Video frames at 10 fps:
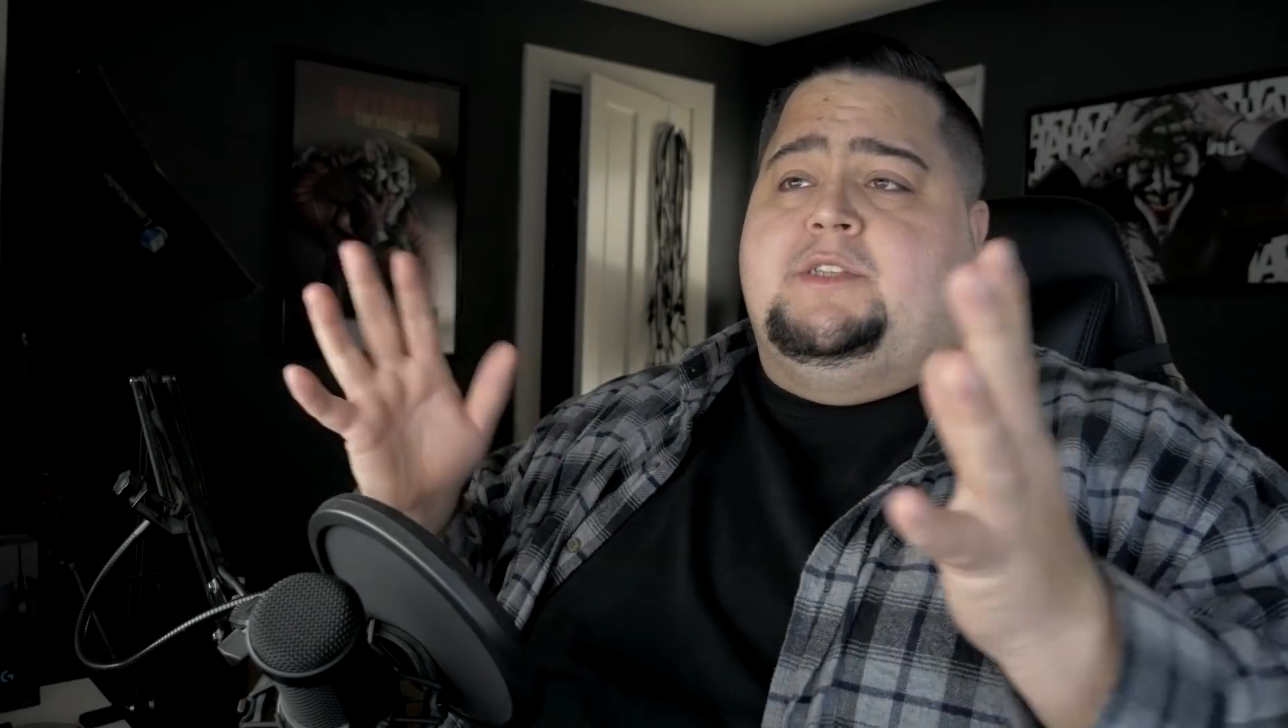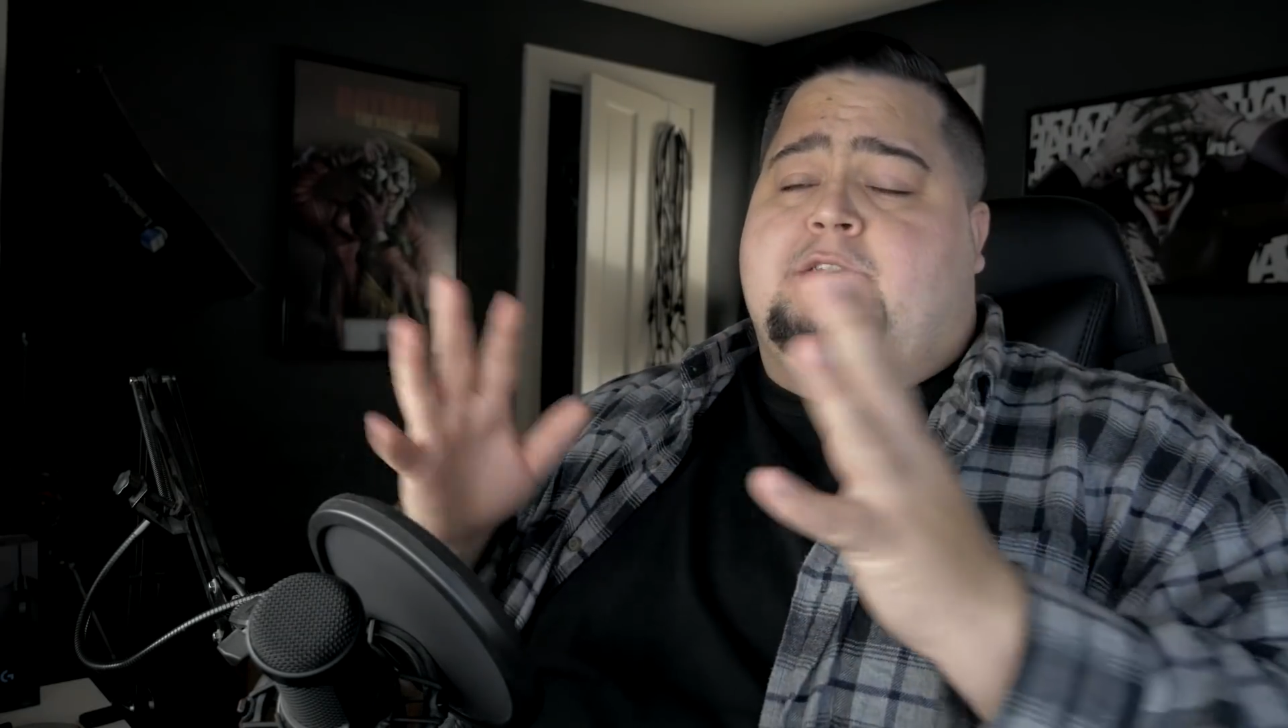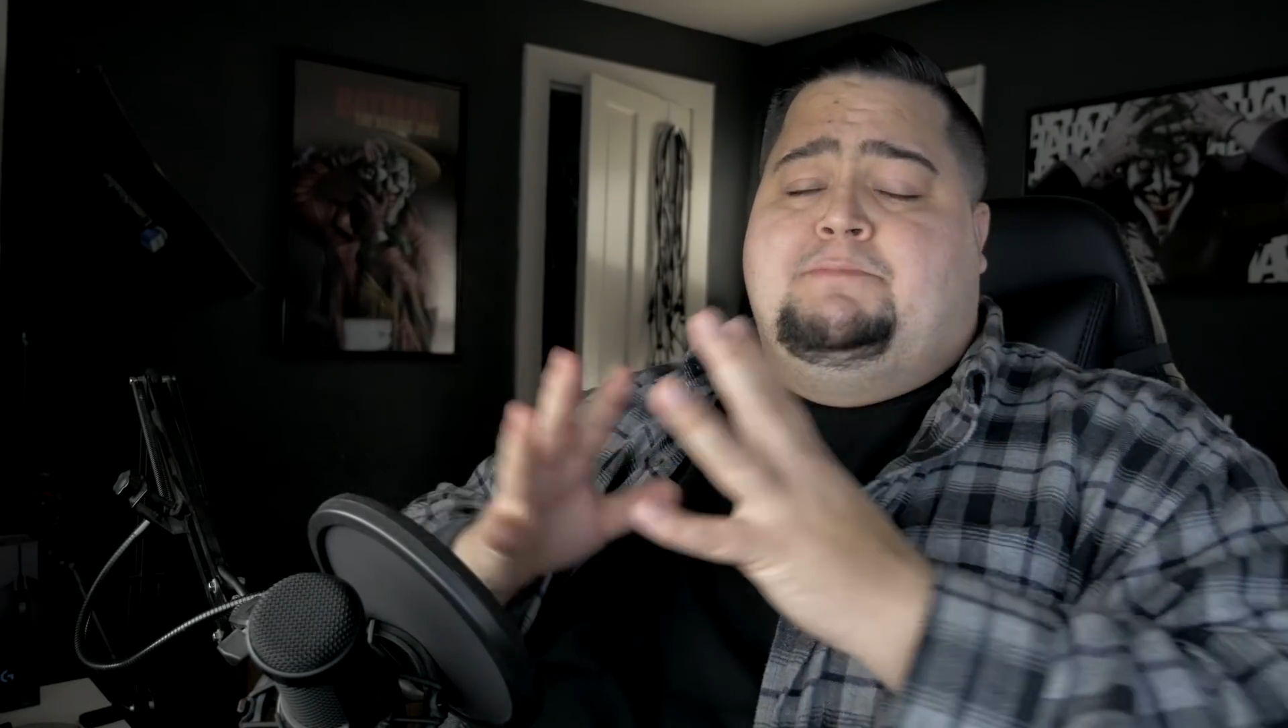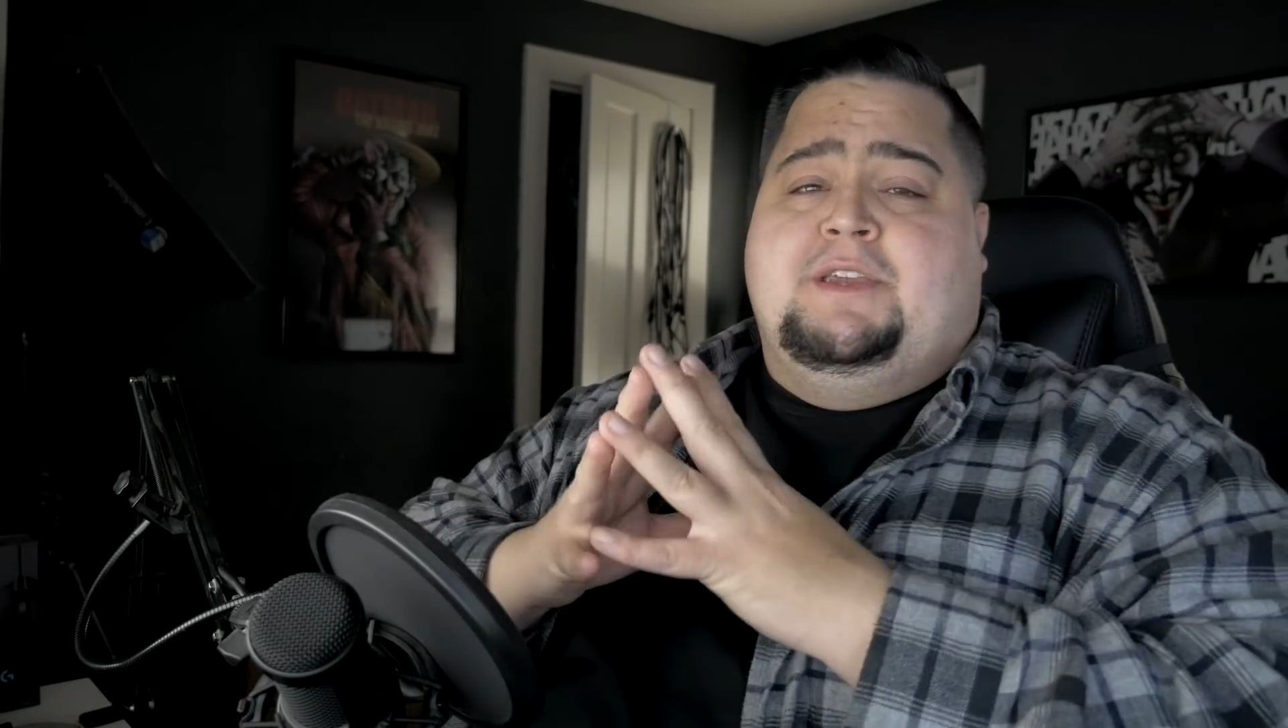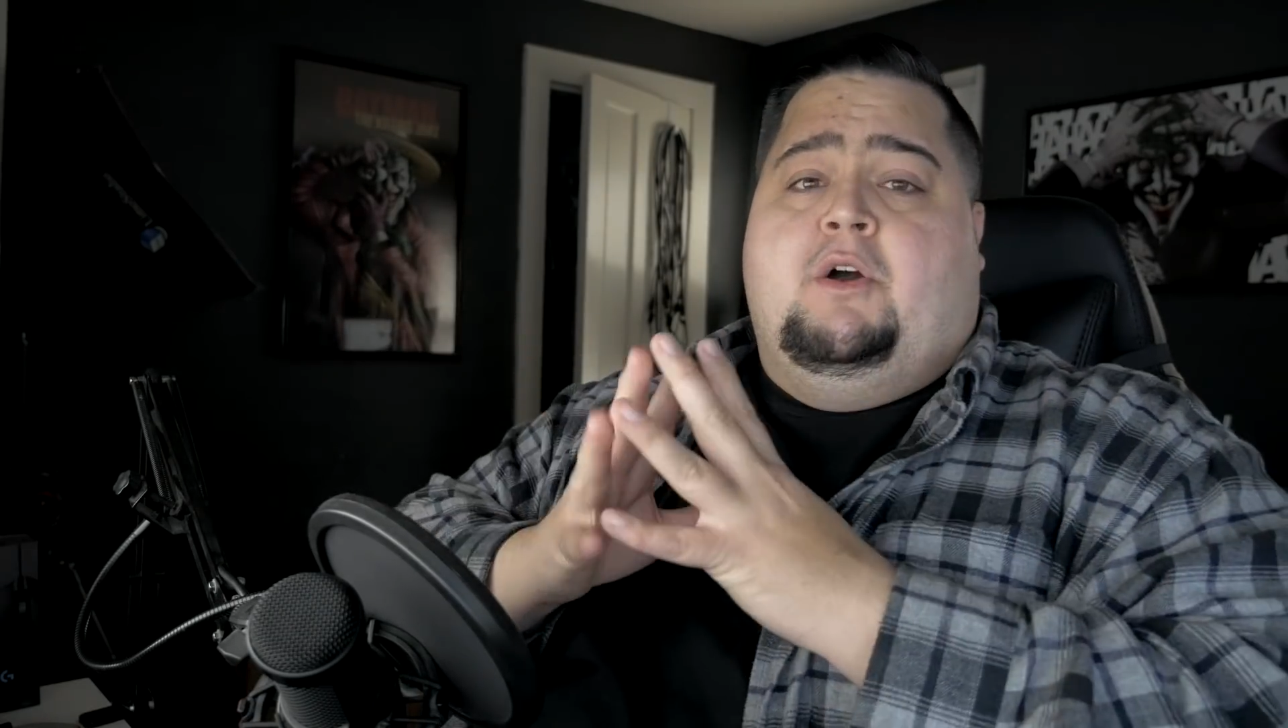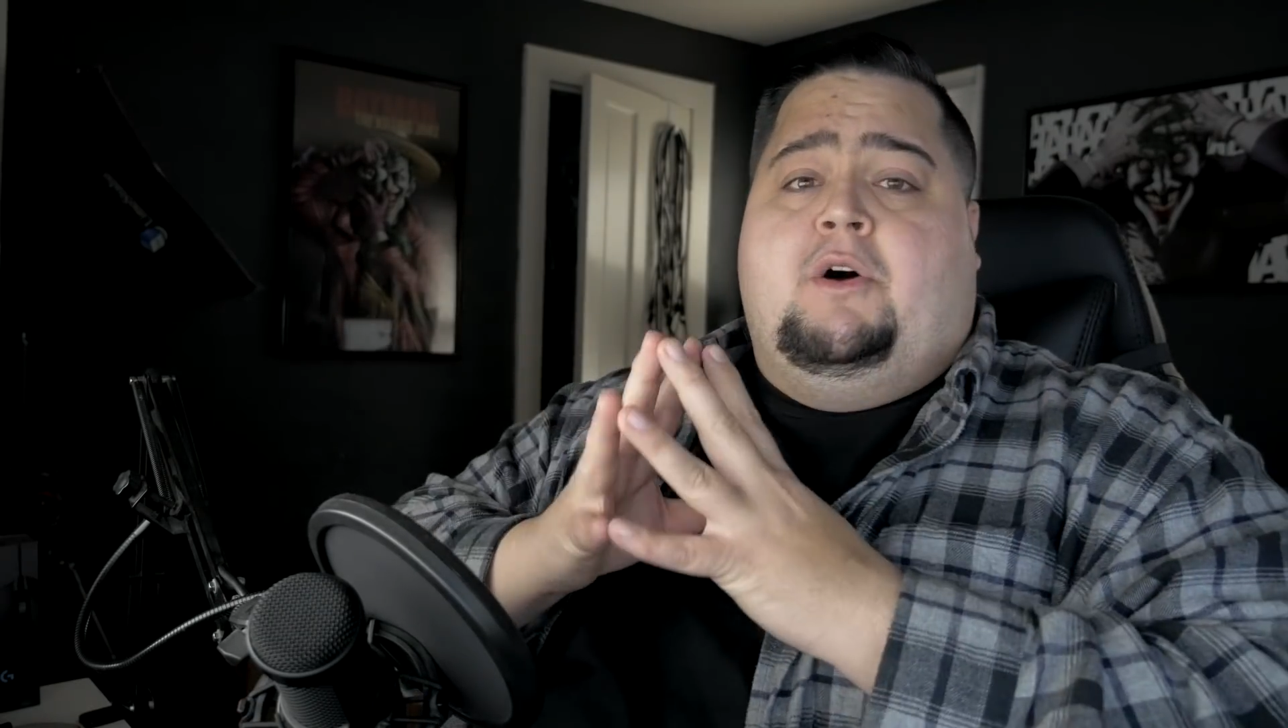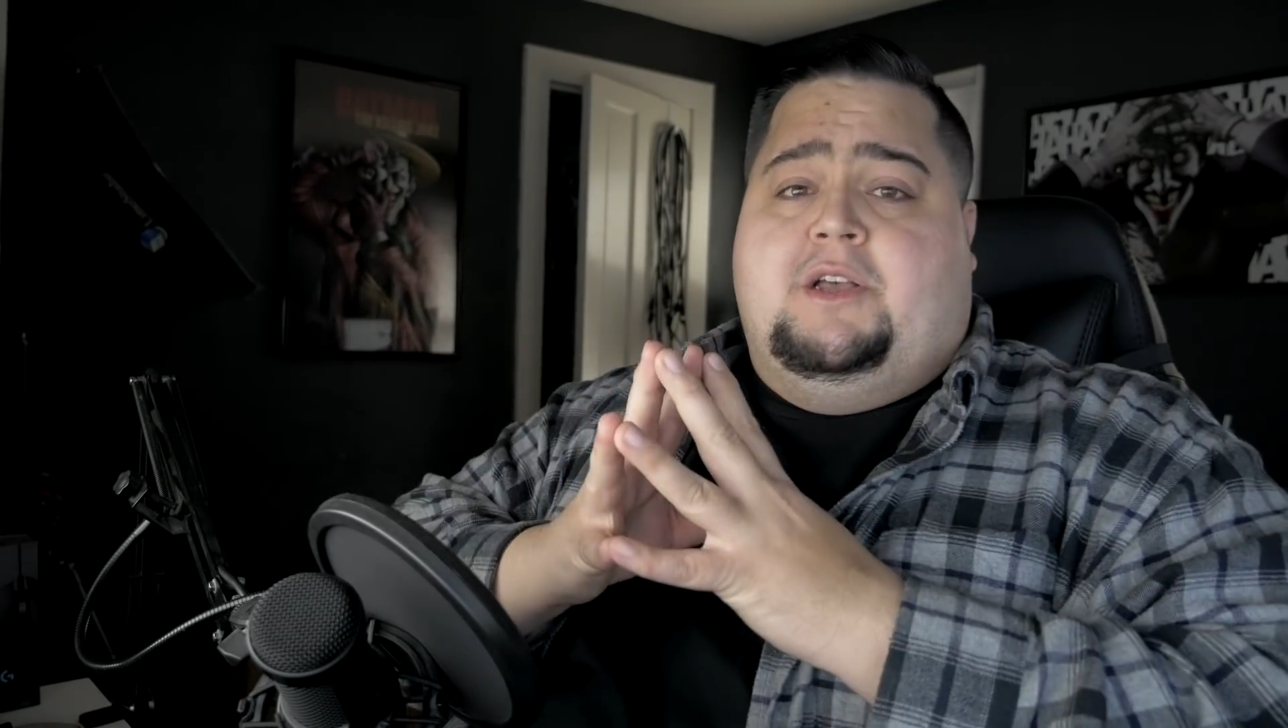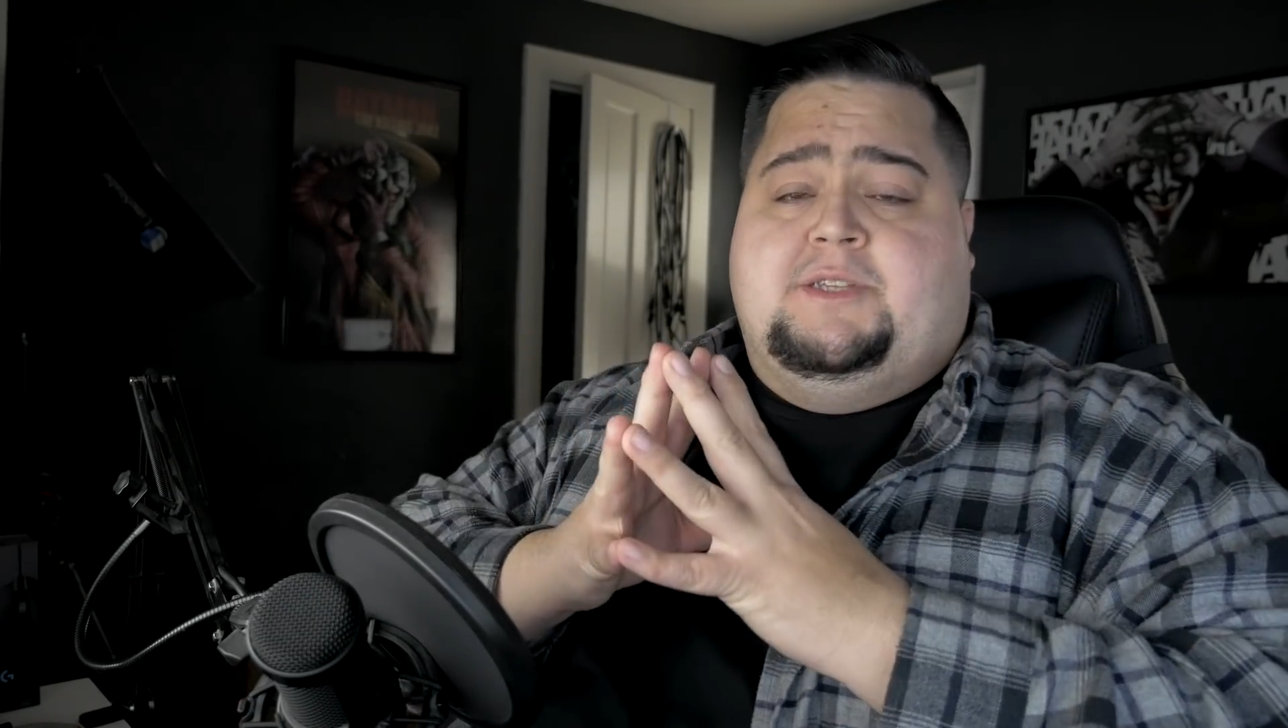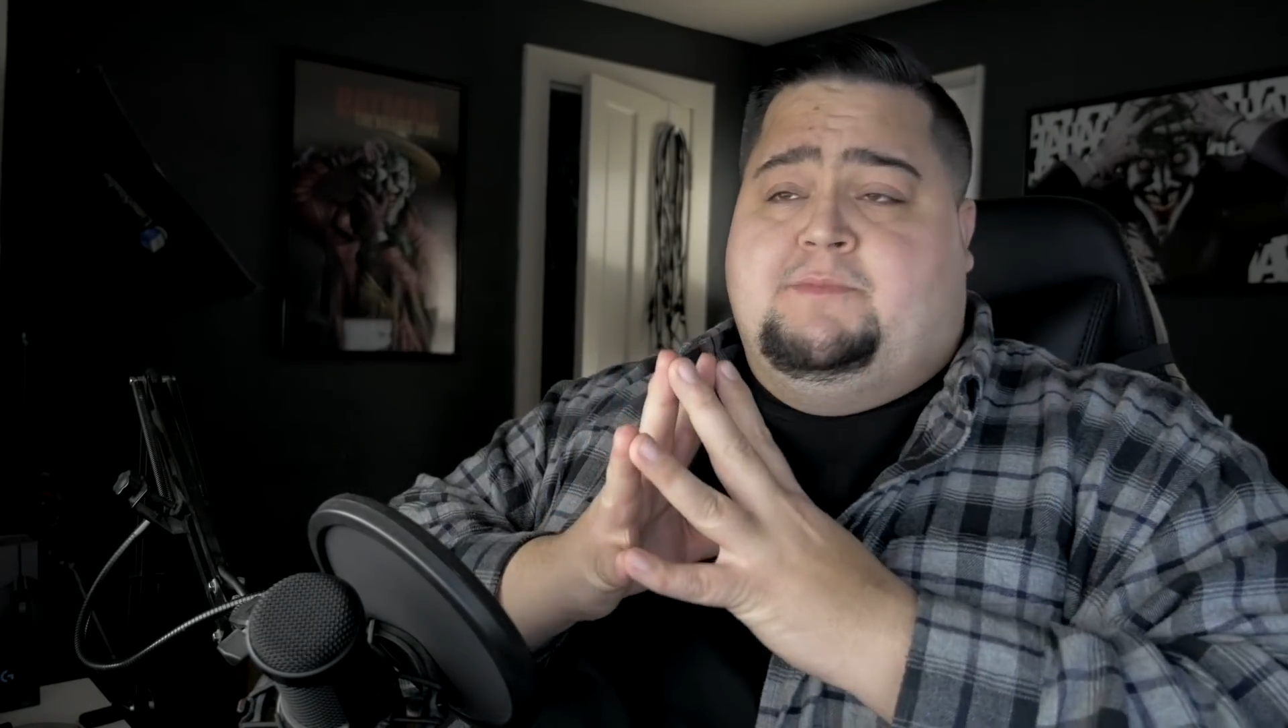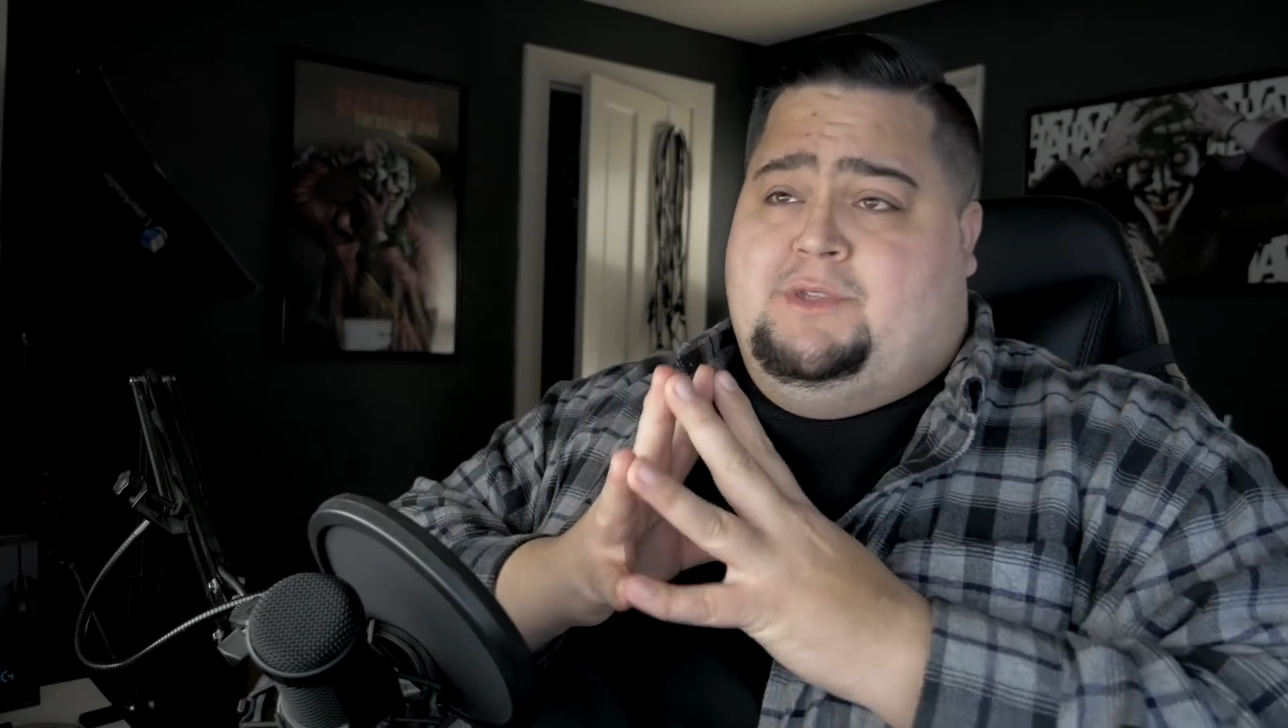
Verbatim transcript: to be awesome.